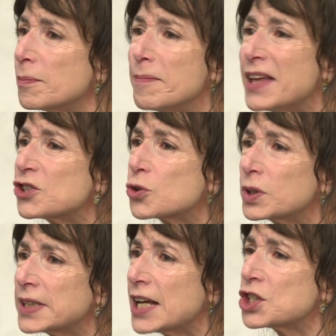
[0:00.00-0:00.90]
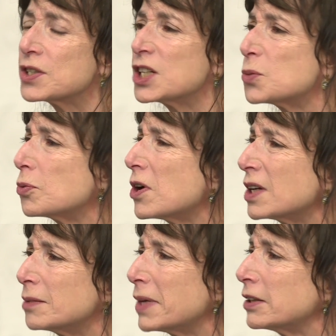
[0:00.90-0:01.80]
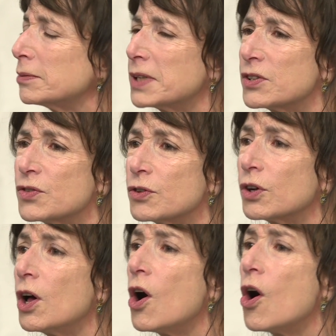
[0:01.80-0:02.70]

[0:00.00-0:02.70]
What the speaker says: the menstrual tension that's brought on by her mother's funeral.